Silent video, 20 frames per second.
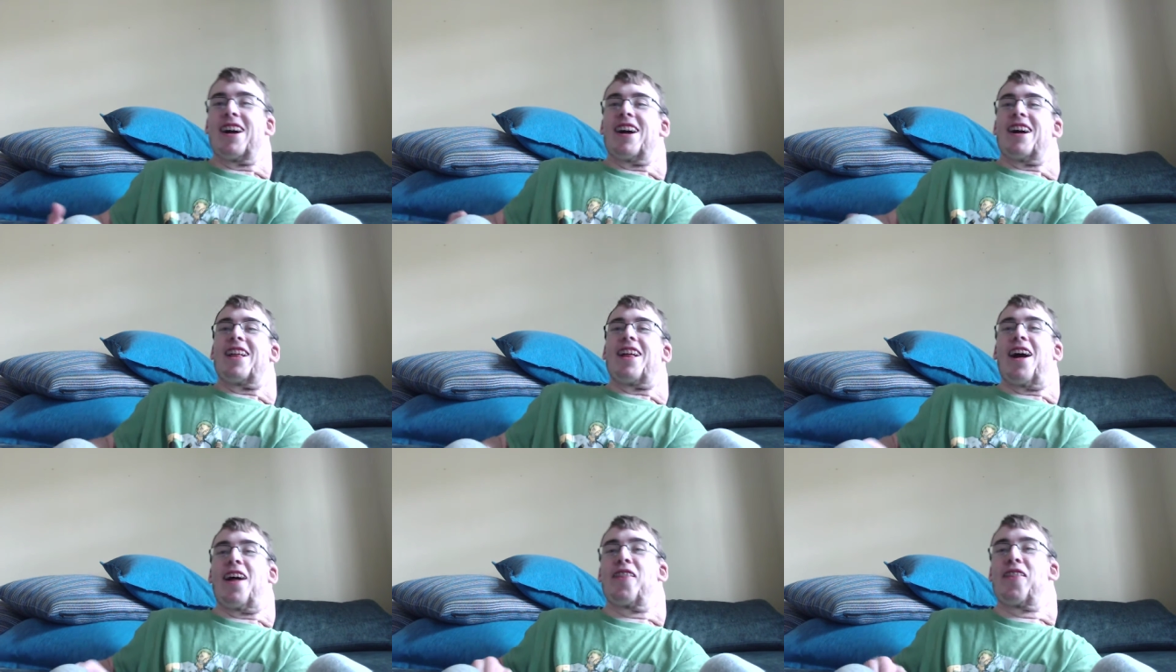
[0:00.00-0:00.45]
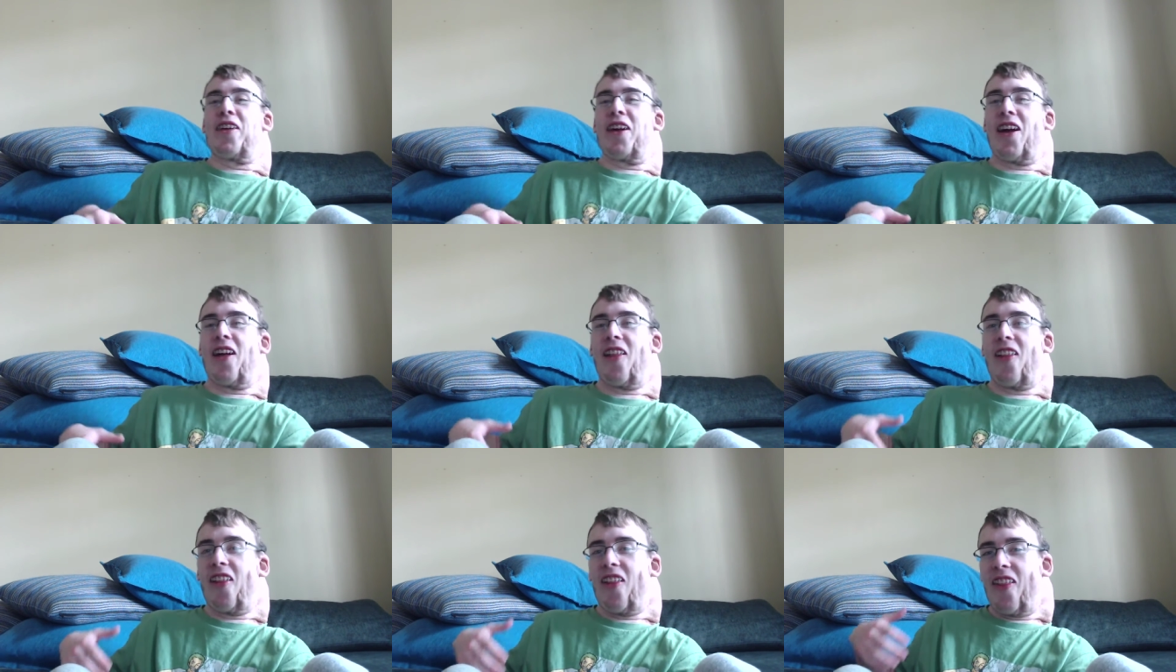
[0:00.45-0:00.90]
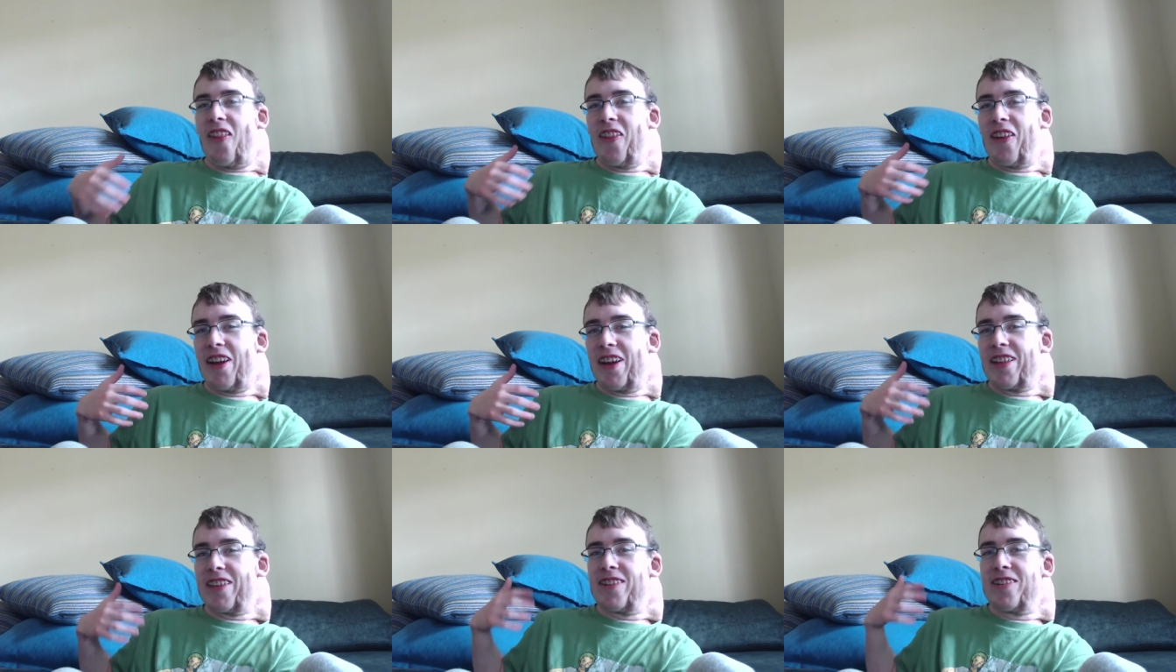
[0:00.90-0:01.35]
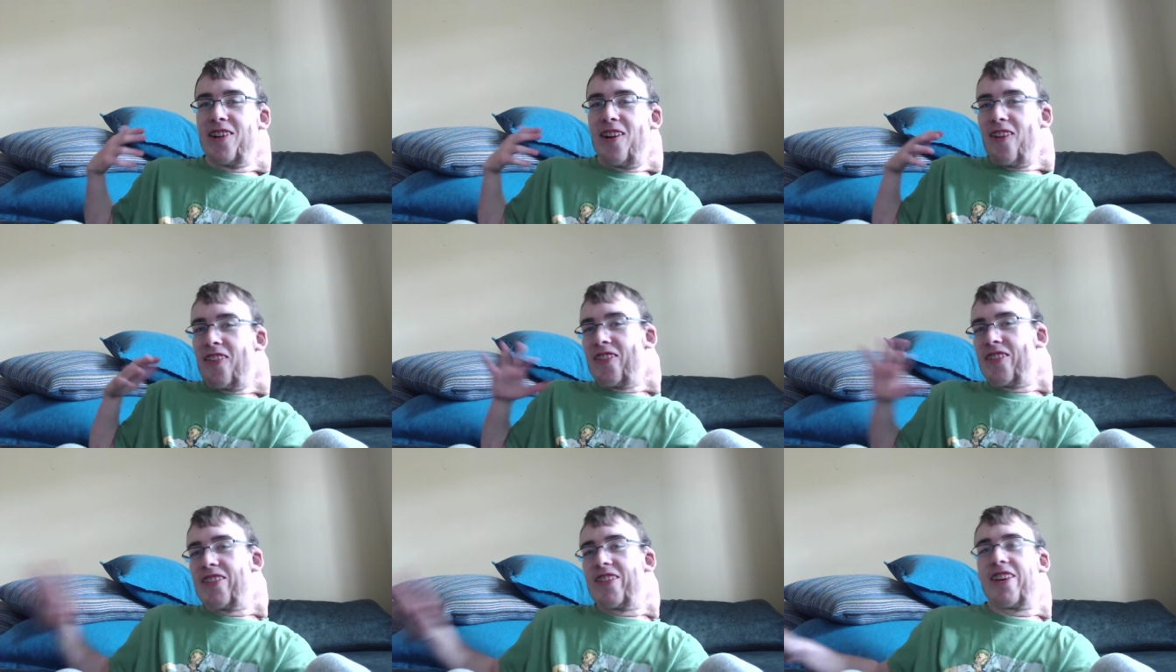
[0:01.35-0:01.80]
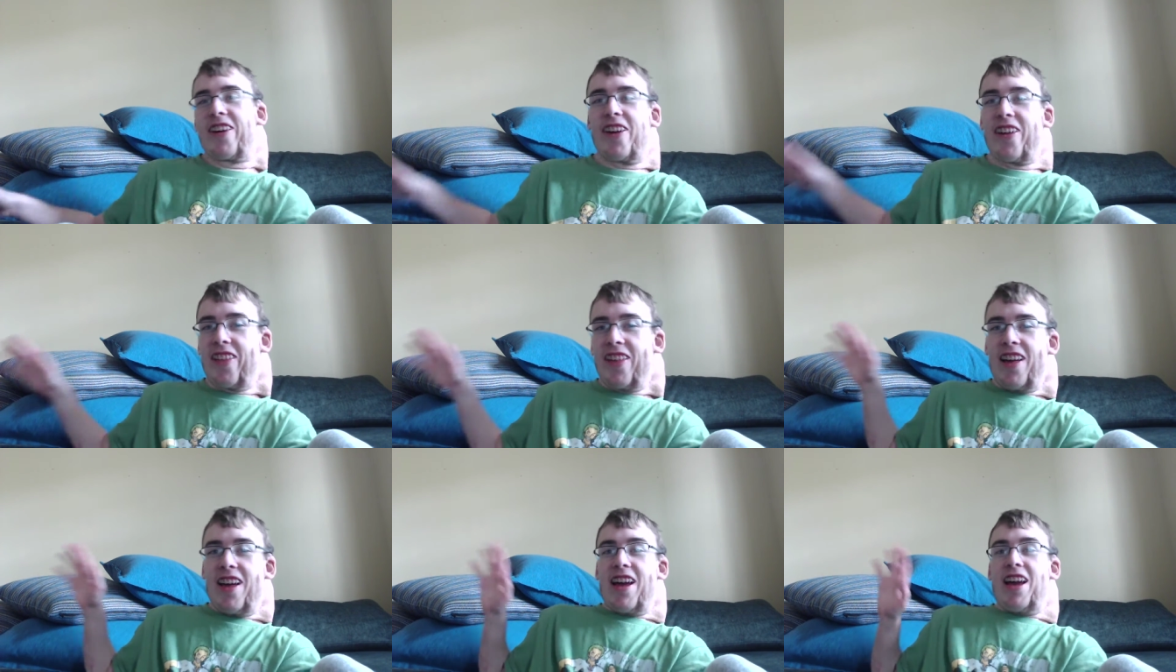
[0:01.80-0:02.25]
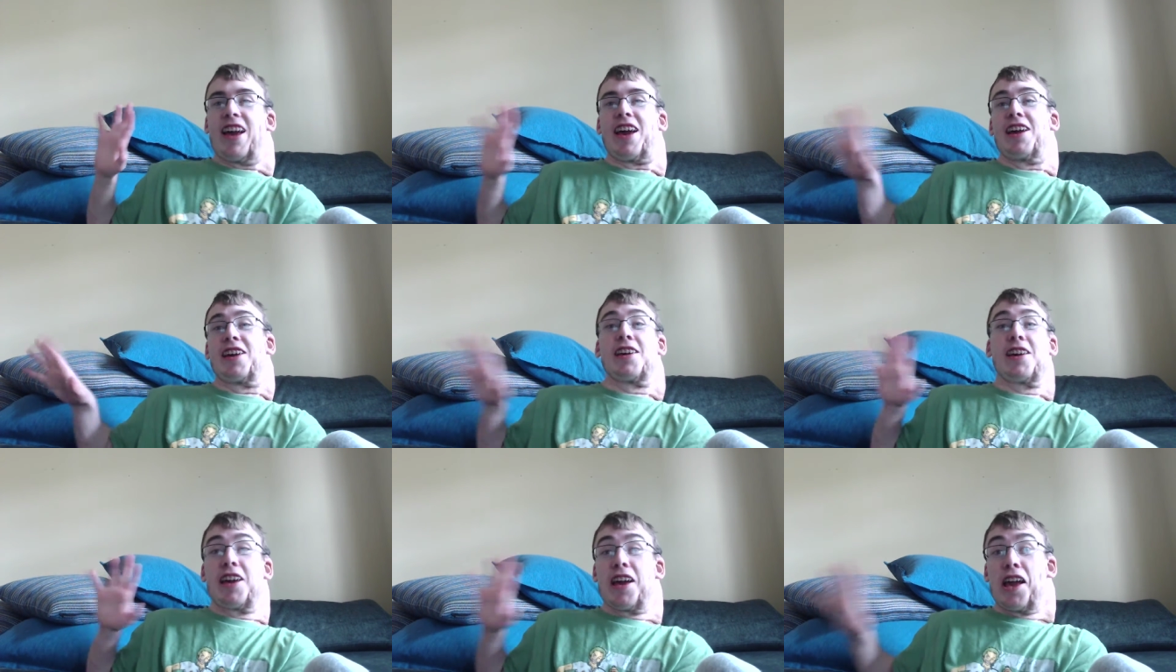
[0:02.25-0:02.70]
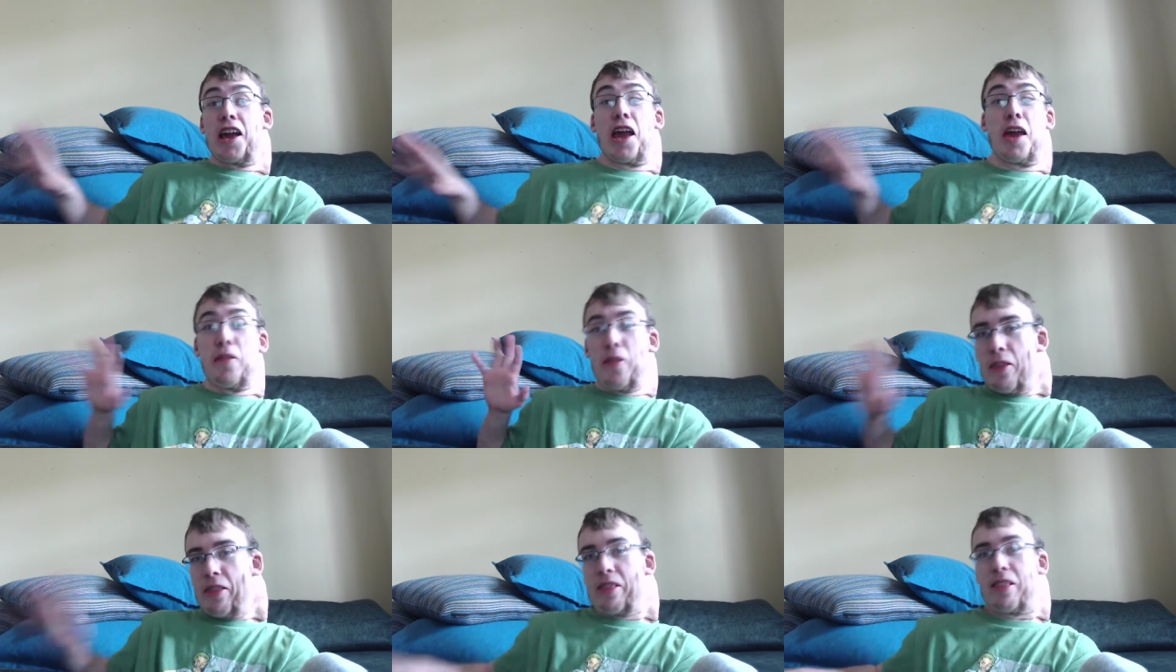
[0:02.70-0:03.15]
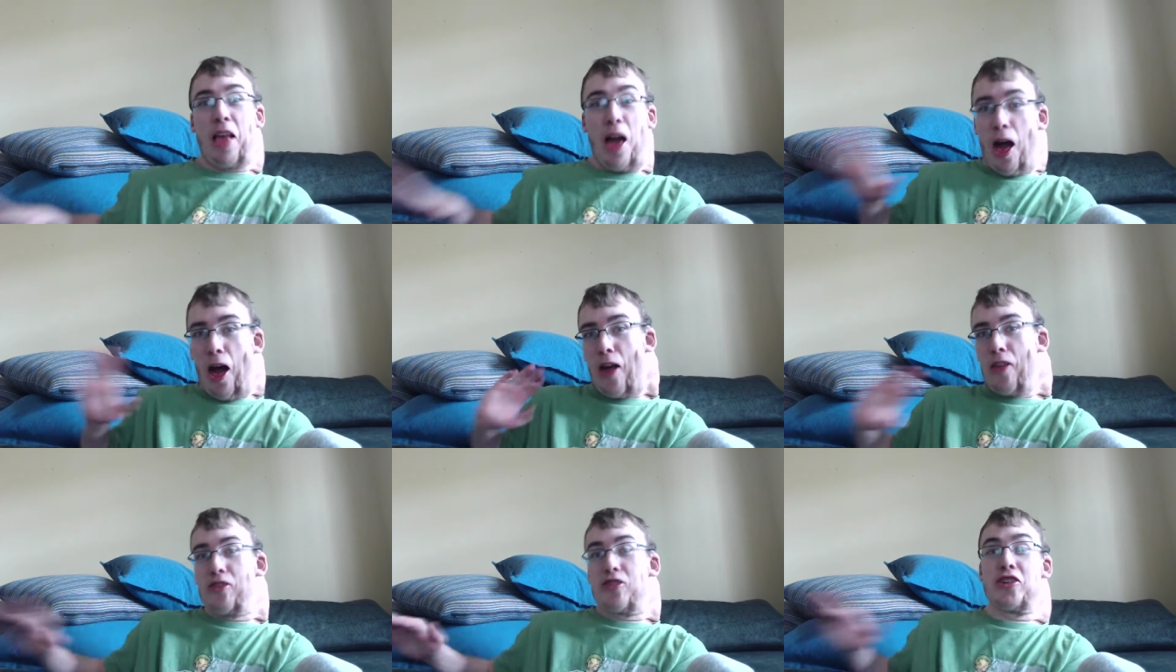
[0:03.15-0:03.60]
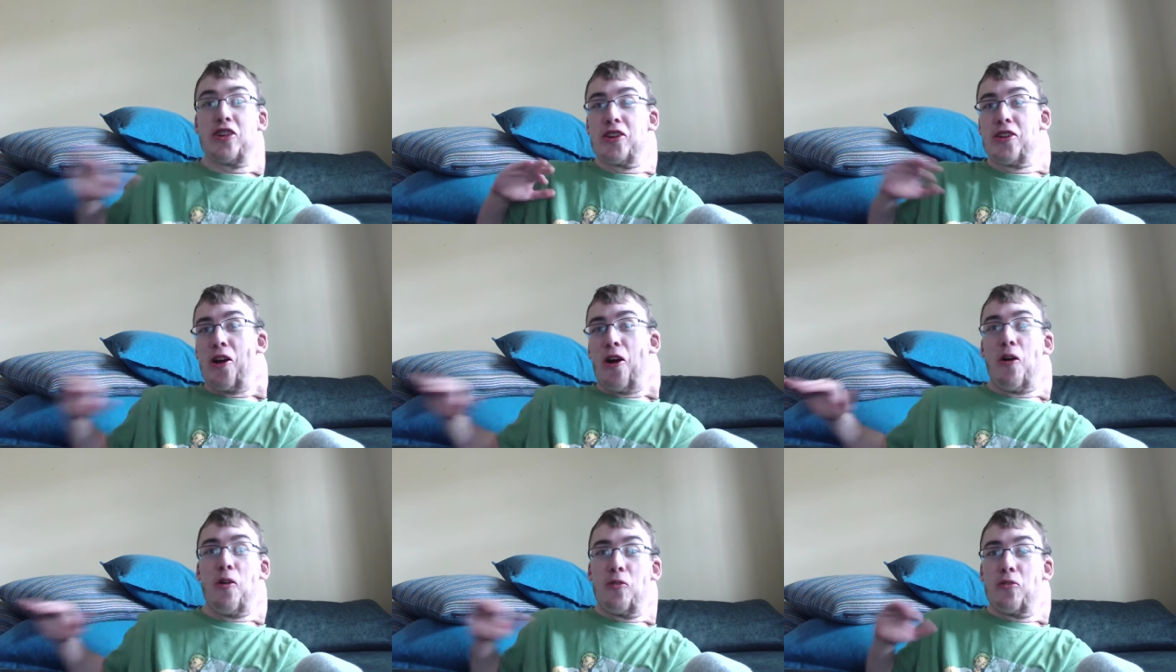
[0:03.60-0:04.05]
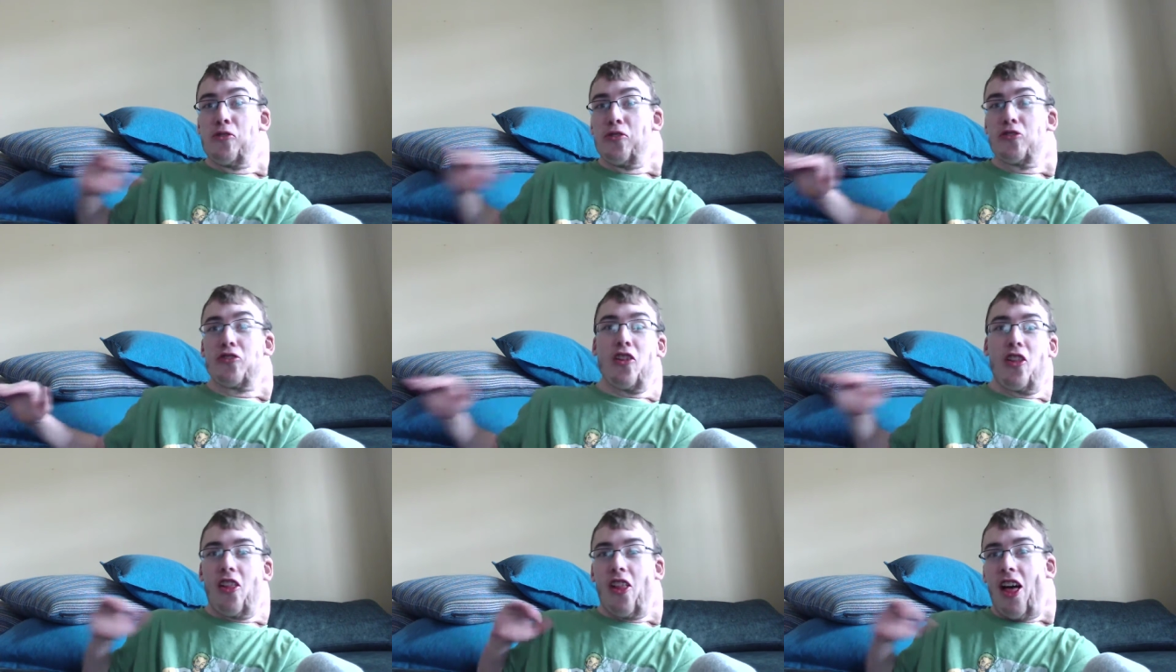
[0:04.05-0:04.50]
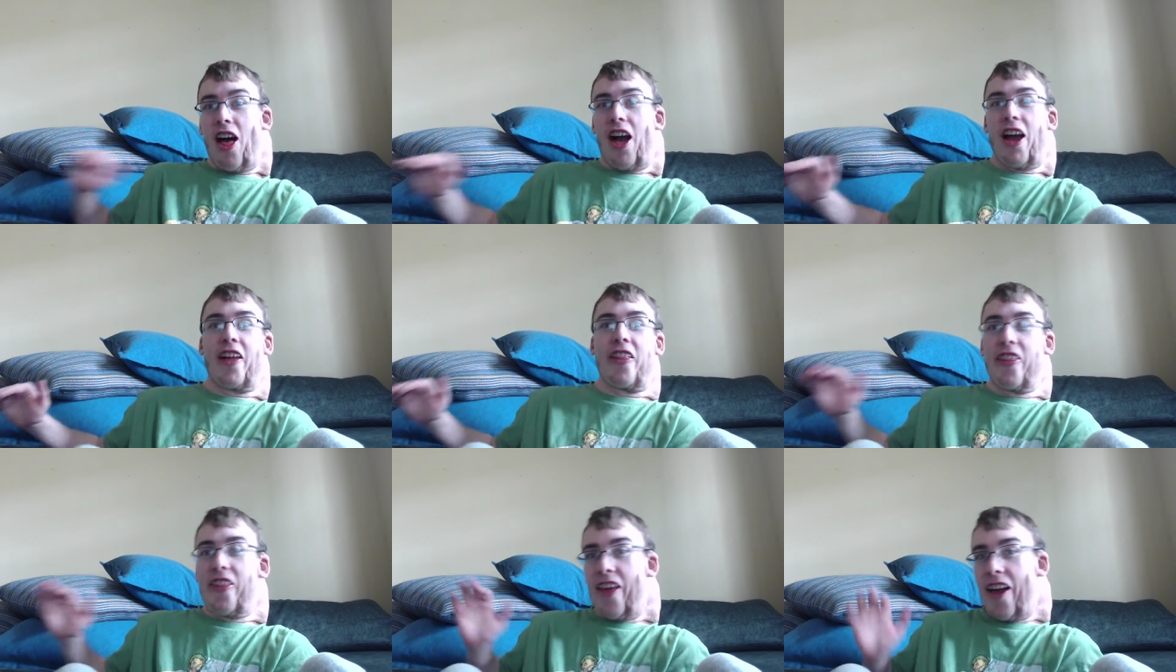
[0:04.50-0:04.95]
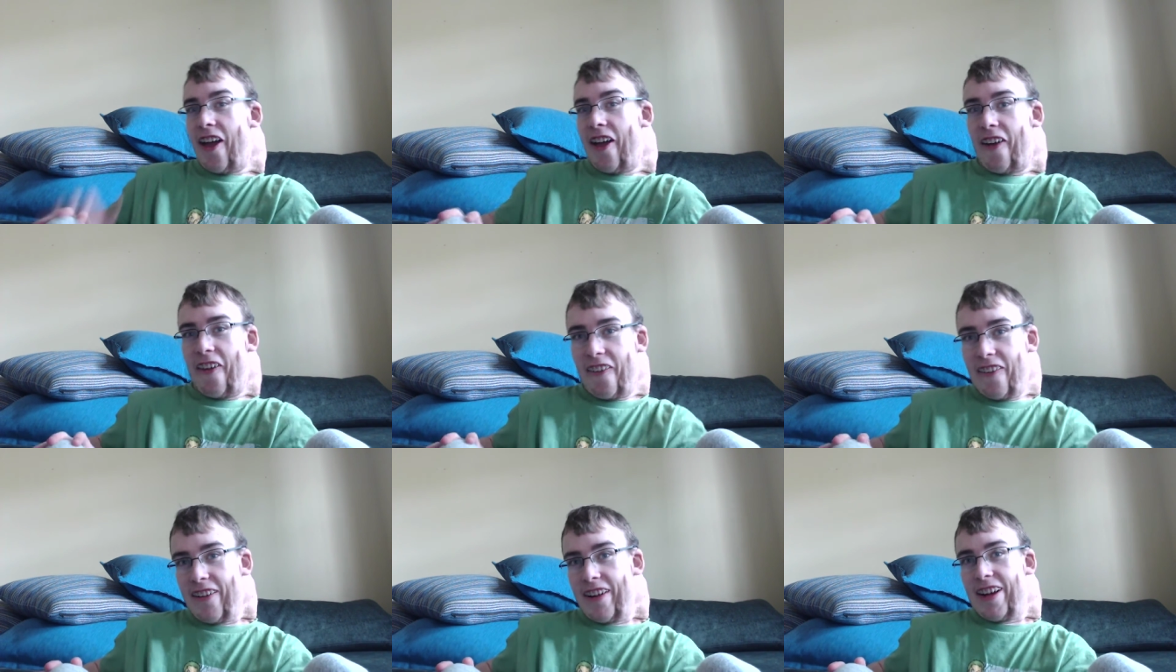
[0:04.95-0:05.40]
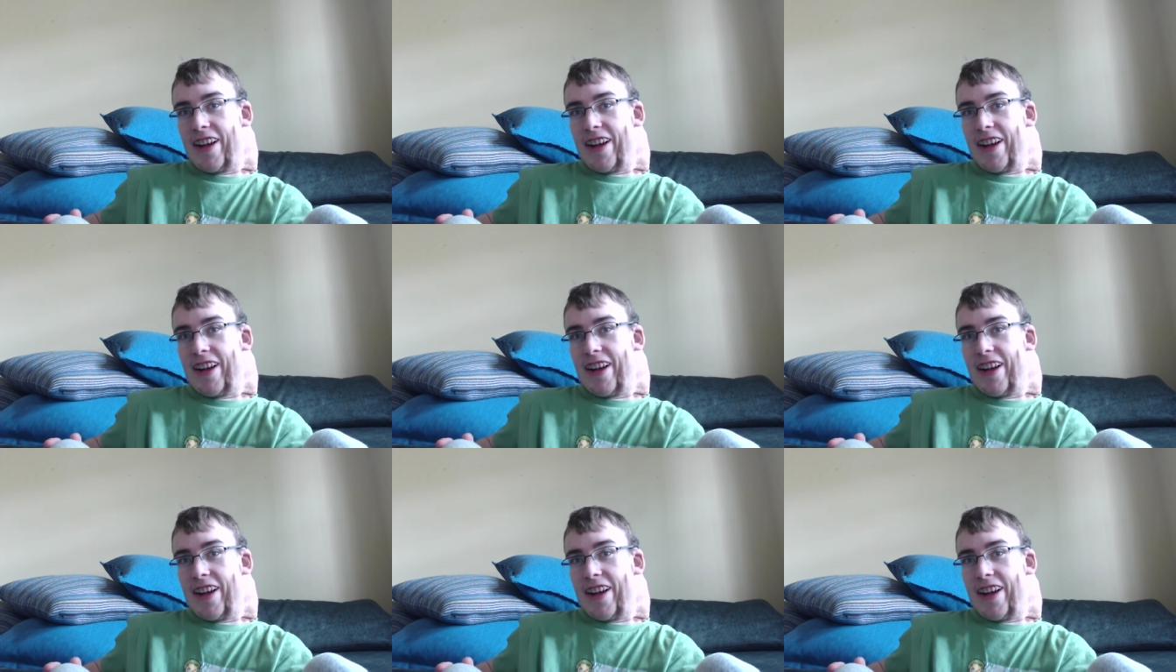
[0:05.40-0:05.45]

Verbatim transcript: I don't think he'll, because, you know, because he, even Sanji knows there's a line there.